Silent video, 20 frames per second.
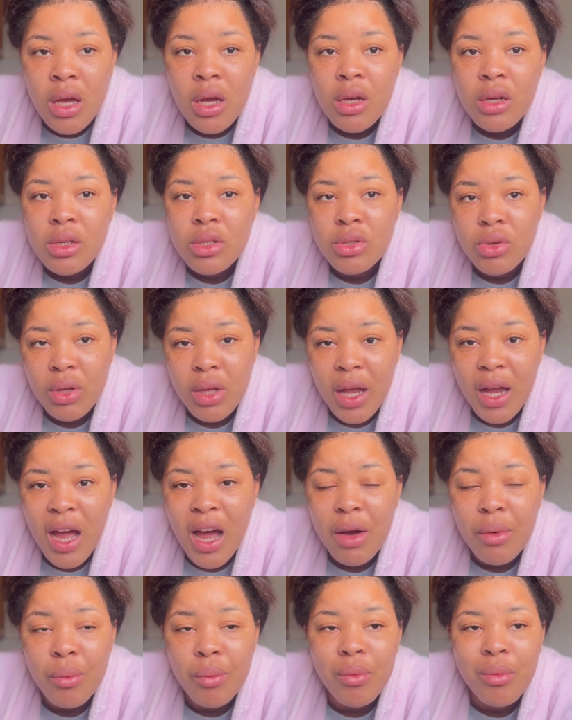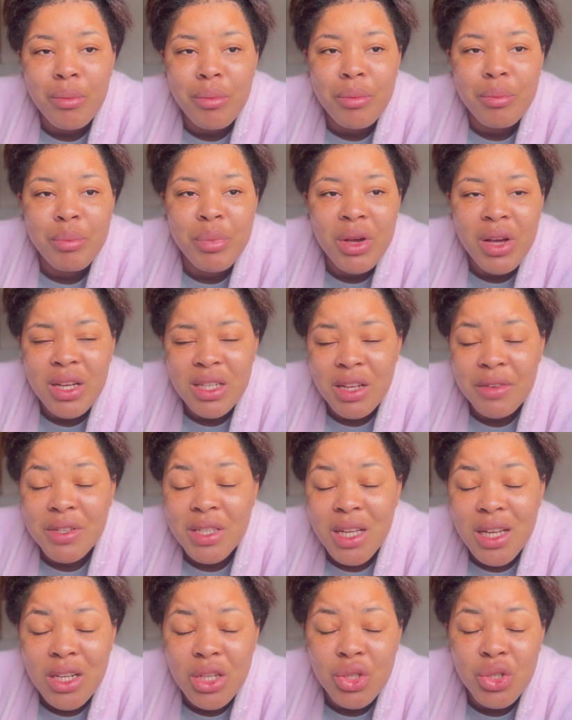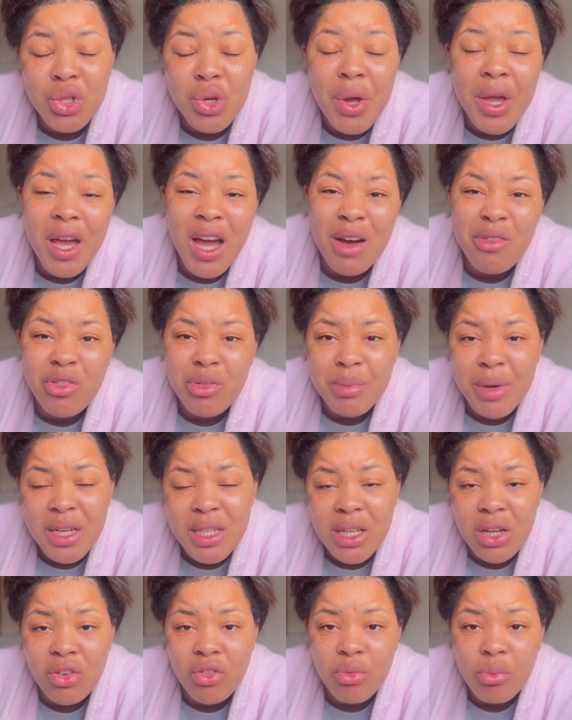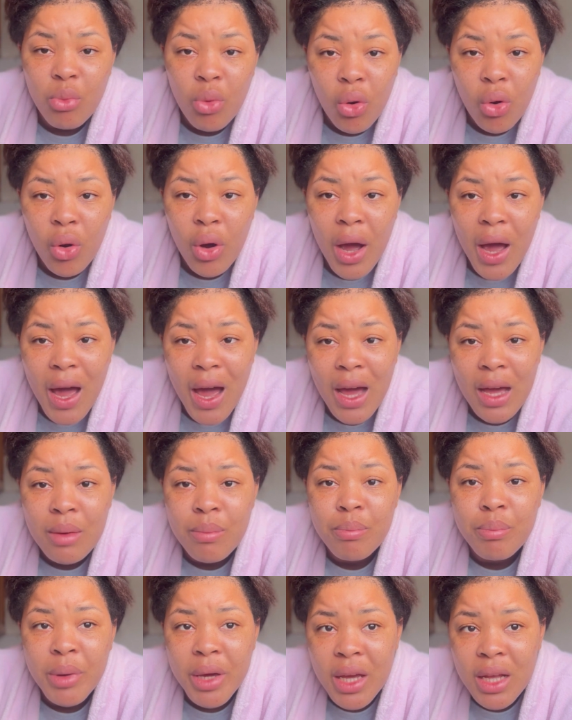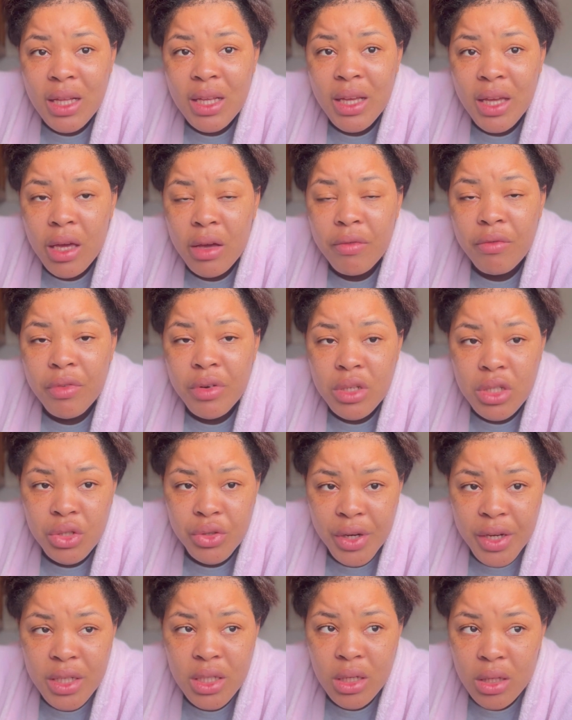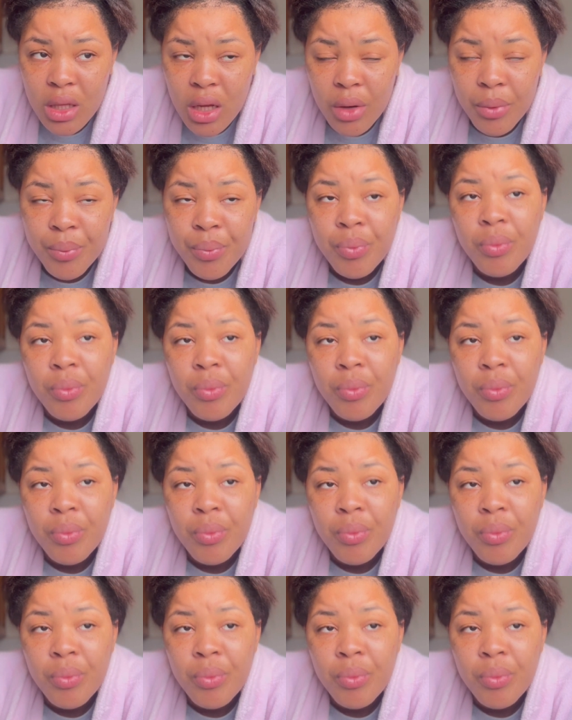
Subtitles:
So like, because I've started showing up for myself more, I barely get frustrated now.